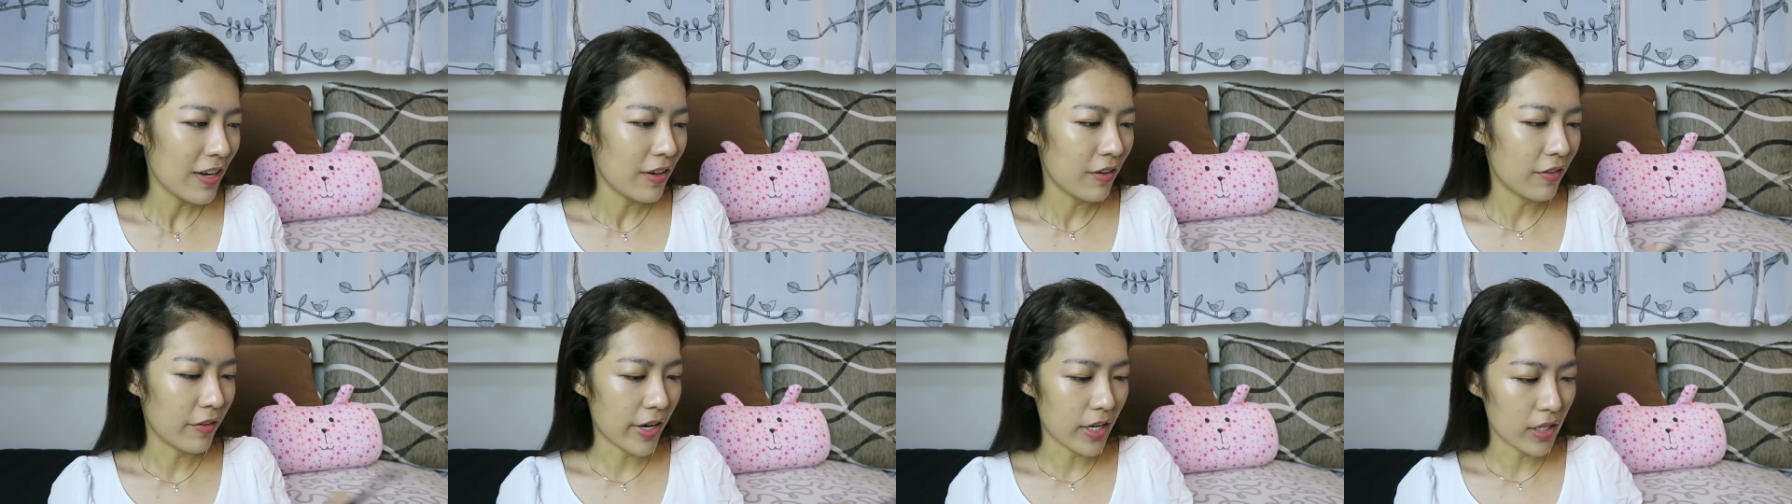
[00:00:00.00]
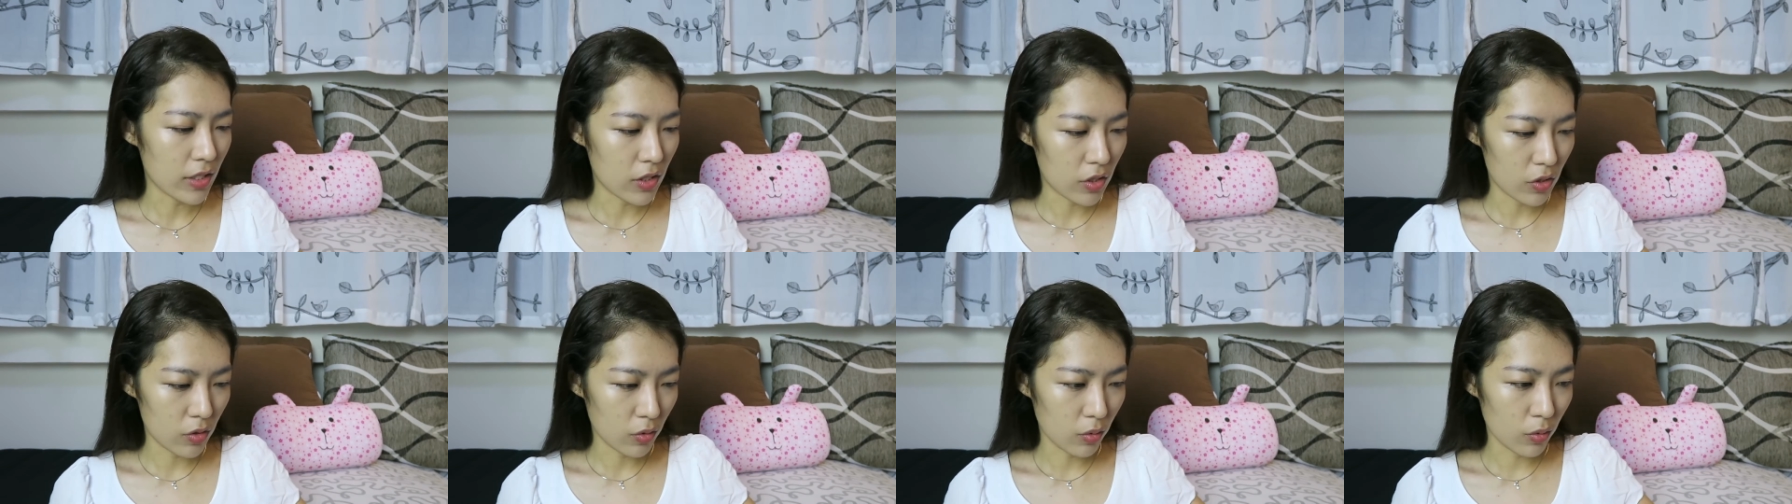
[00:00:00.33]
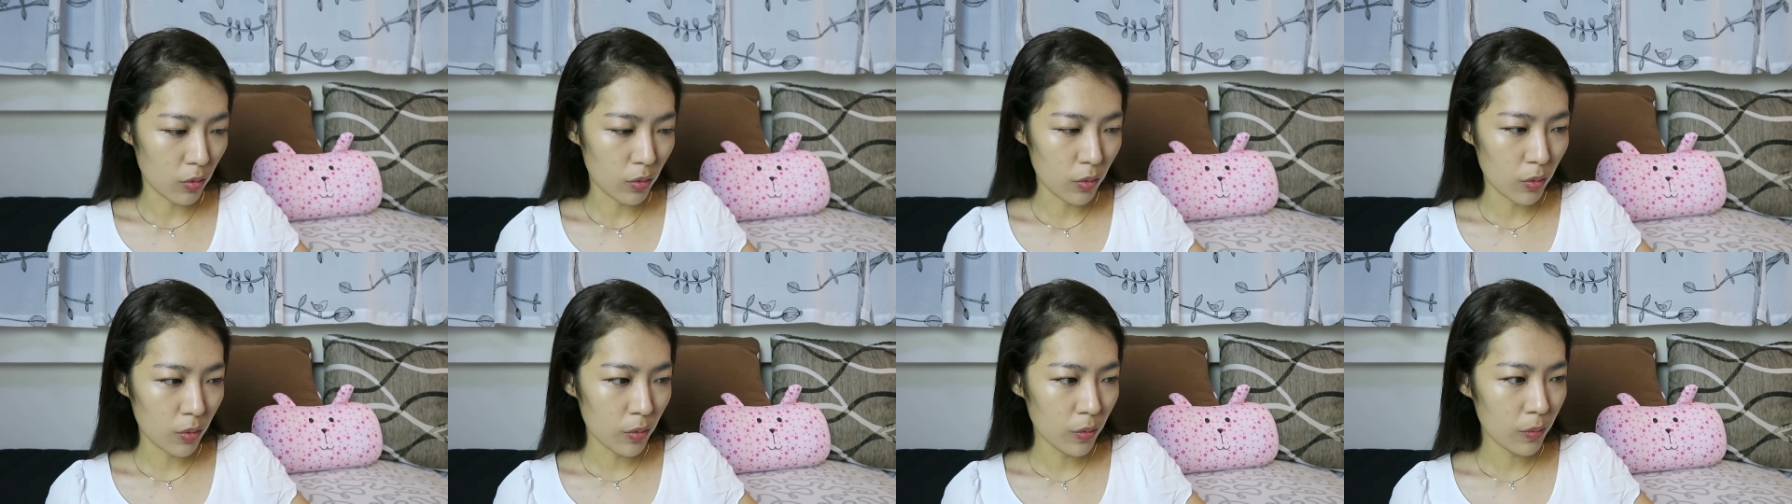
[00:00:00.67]
Right,
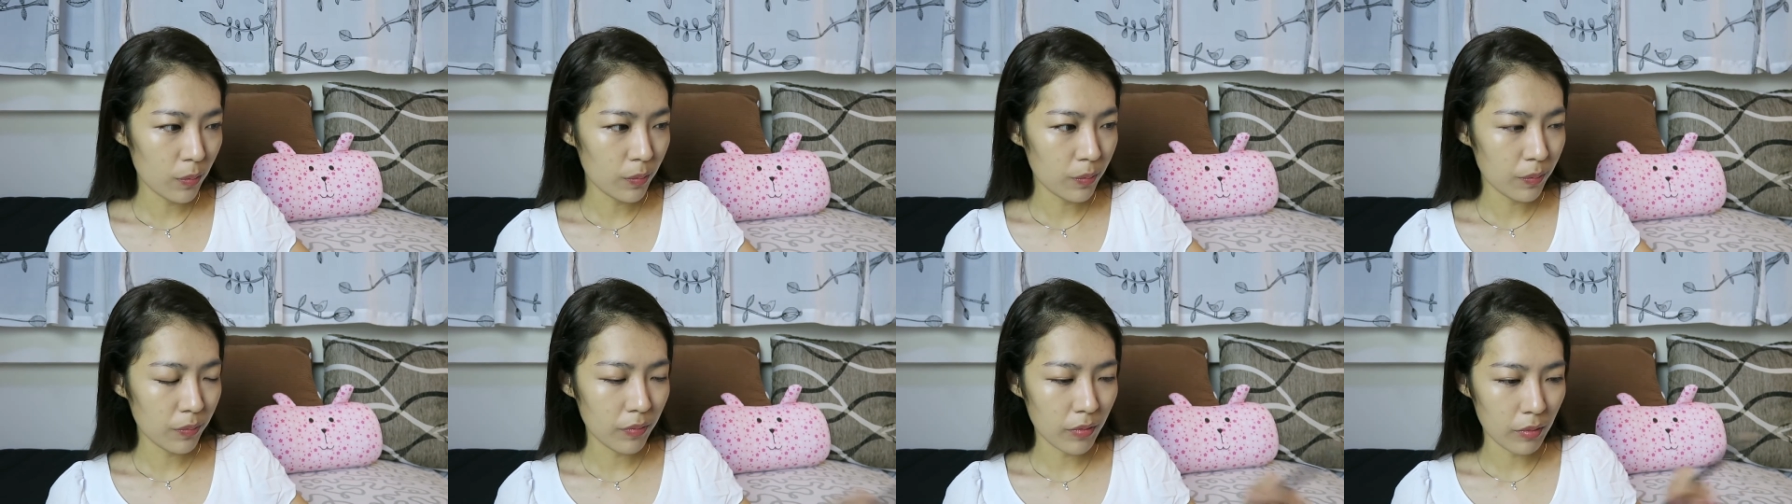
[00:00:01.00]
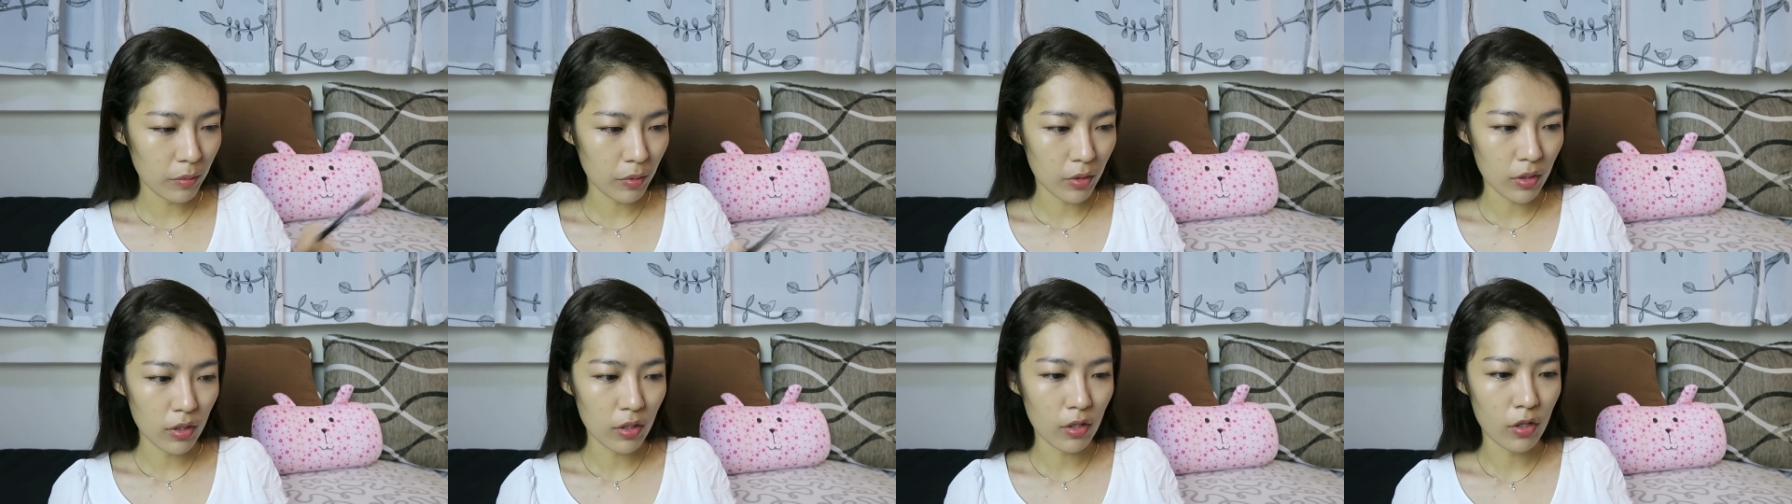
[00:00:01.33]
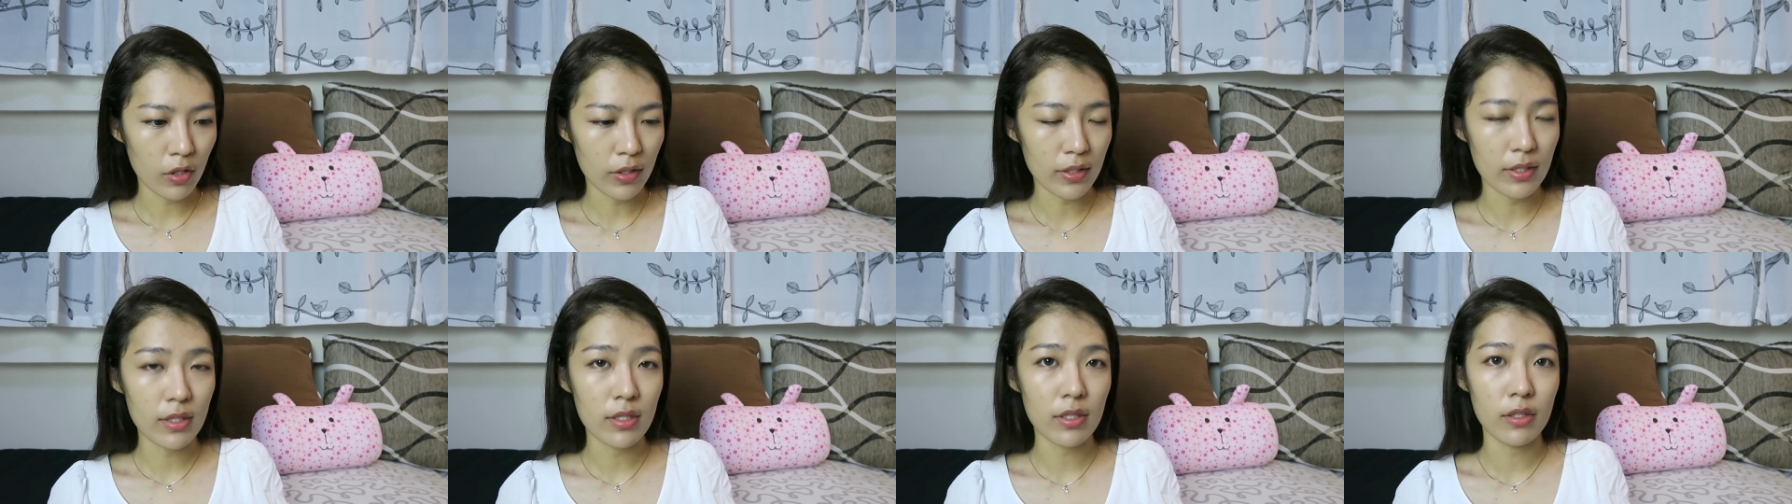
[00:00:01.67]
so I'm gonna
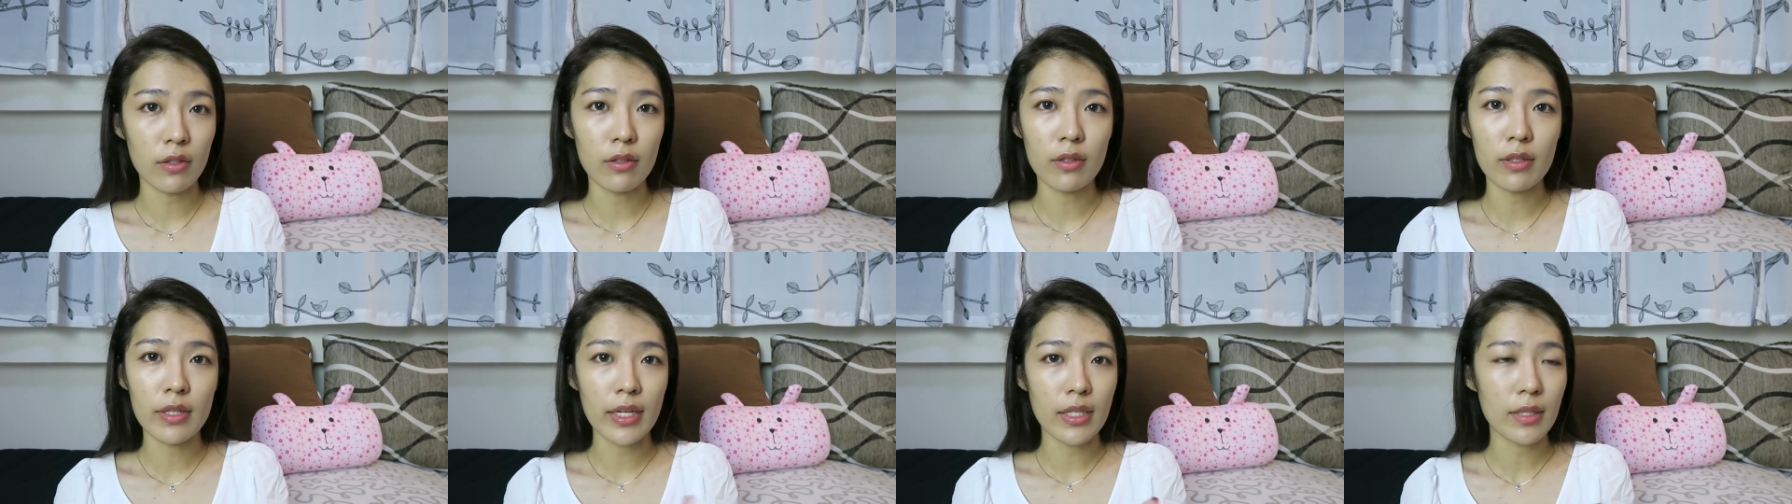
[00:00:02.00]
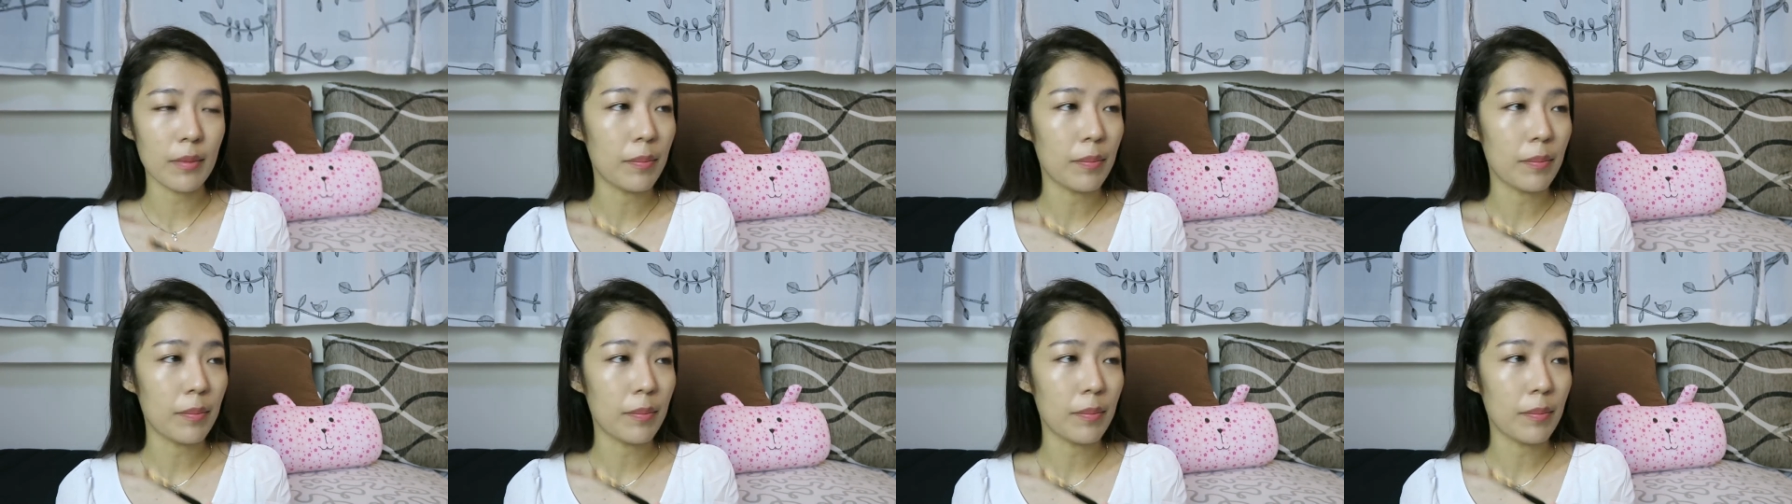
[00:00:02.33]
conceal like